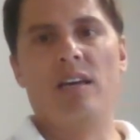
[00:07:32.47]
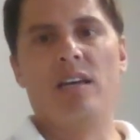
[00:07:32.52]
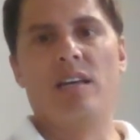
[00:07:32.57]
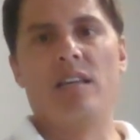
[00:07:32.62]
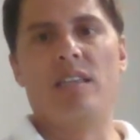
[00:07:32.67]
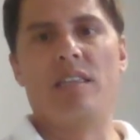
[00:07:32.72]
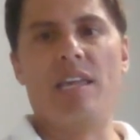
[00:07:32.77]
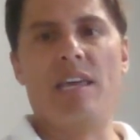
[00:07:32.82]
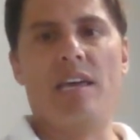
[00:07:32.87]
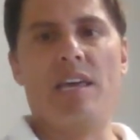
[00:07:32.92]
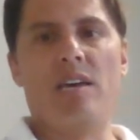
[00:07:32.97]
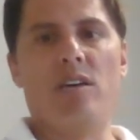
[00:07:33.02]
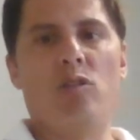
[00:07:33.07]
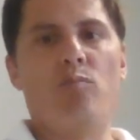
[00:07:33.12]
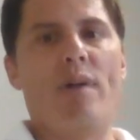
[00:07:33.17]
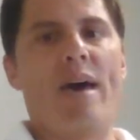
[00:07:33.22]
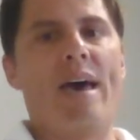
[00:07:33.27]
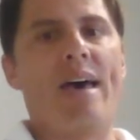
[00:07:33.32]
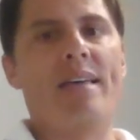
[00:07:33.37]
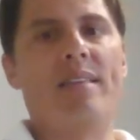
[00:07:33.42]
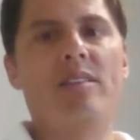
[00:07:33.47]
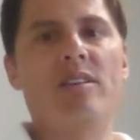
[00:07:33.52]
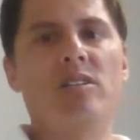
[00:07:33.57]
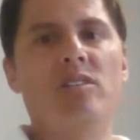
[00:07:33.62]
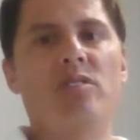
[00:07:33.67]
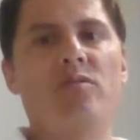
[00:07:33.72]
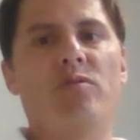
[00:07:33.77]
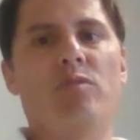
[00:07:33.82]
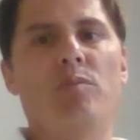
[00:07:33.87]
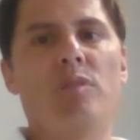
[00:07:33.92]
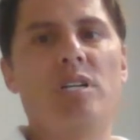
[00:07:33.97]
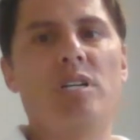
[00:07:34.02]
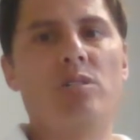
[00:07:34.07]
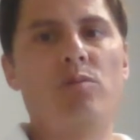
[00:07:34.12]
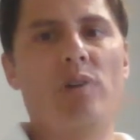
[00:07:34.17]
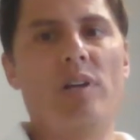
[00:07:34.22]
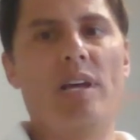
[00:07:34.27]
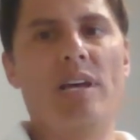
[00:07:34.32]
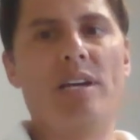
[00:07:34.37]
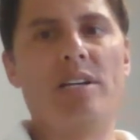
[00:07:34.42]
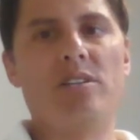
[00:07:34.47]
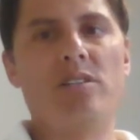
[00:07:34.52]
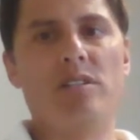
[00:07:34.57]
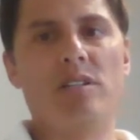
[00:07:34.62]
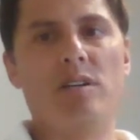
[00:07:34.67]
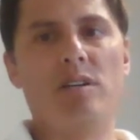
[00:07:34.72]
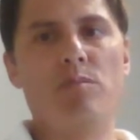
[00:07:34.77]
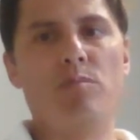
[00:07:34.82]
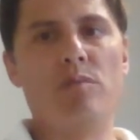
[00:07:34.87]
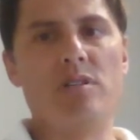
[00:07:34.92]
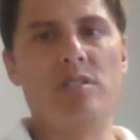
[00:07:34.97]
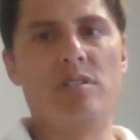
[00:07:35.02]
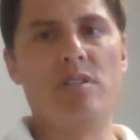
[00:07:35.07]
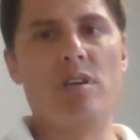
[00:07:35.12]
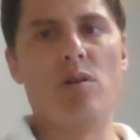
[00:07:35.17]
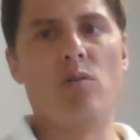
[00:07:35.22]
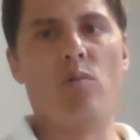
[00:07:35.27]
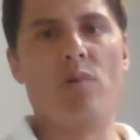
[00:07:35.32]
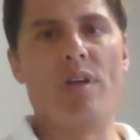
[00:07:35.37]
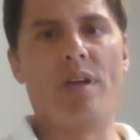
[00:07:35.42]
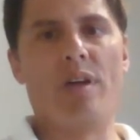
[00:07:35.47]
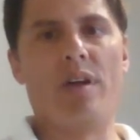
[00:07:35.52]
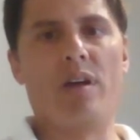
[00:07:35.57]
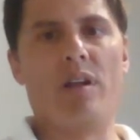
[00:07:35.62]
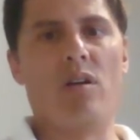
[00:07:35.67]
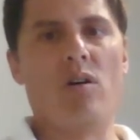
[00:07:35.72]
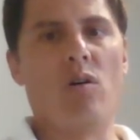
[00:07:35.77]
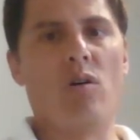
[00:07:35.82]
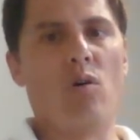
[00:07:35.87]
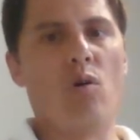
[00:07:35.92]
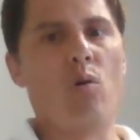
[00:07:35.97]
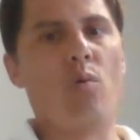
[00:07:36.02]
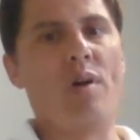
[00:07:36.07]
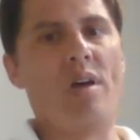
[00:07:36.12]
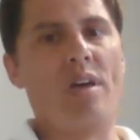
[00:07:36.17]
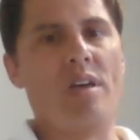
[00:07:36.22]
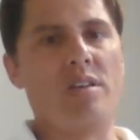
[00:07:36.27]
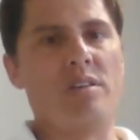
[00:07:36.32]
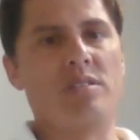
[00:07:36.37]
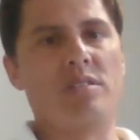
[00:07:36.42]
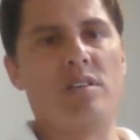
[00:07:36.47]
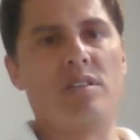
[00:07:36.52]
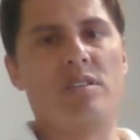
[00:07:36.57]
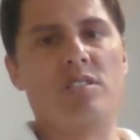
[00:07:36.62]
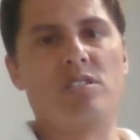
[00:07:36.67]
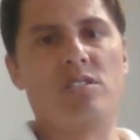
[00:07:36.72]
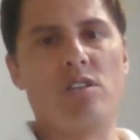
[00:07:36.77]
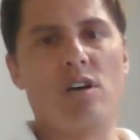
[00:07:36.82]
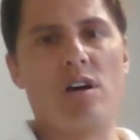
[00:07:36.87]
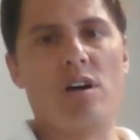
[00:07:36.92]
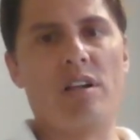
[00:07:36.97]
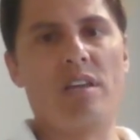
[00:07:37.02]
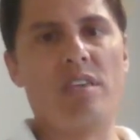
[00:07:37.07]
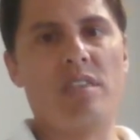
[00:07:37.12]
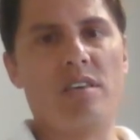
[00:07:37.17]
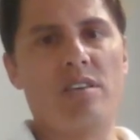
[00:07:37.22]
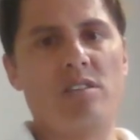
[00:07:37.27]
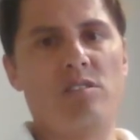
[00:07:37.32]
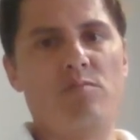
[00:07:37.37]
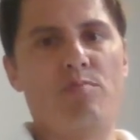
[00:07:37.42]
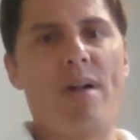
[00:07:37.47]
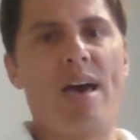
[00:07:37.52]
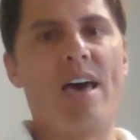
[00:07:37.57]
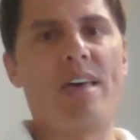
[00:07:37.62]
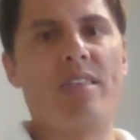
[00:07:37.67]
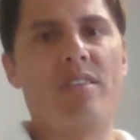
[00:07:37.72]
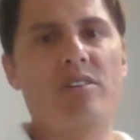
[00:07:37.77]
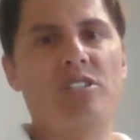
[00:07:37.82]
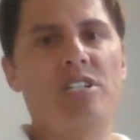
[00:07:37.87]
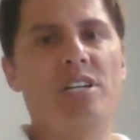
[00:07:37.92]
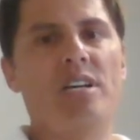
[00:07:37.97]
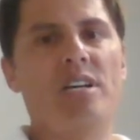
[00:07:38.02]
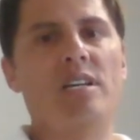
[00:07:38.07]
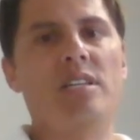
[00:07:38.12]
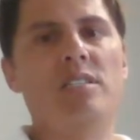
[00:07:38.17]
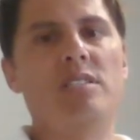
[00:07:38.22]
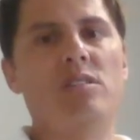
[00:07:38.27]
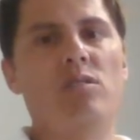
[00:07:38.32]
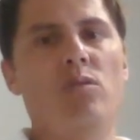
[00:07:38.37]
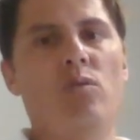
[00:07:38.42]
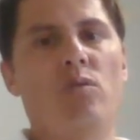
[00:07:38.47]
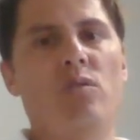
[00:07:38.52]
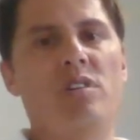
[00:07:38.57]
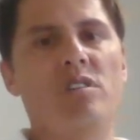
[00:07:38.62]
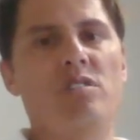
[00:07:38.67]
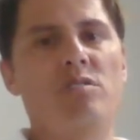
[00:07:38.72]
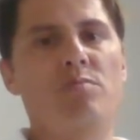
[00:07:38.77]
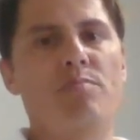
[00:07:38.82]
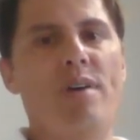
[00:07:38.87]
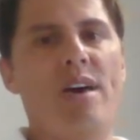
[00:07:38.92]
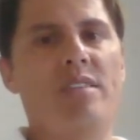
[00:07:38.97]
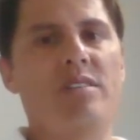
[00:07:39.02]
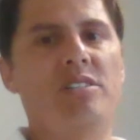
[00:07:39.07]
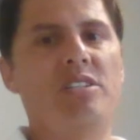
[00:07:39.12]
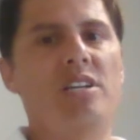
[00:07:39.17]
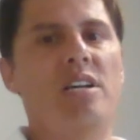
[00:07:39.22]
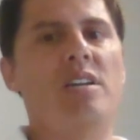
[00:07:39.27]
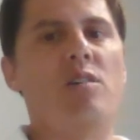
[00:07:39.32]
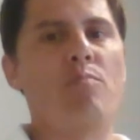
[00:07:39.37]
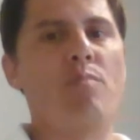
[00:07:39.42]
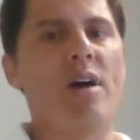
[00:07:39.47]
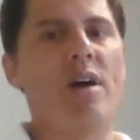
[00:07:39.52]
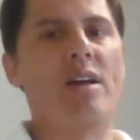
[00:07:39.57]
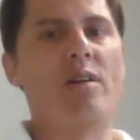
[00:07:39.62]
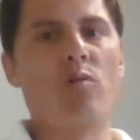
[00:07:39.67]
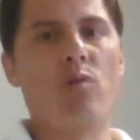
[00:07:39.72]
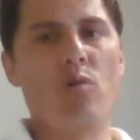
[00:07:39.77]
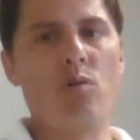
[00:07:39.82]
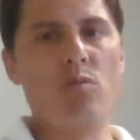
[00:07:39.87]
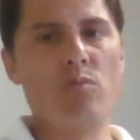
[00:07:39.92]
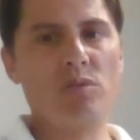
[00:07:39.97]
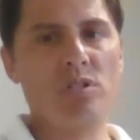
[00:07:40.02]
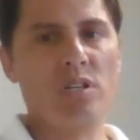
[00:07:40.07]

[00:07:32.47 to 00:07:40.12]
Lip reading: The advantage from this relationship is that we can always study these pathogens or these pathogenic microbes,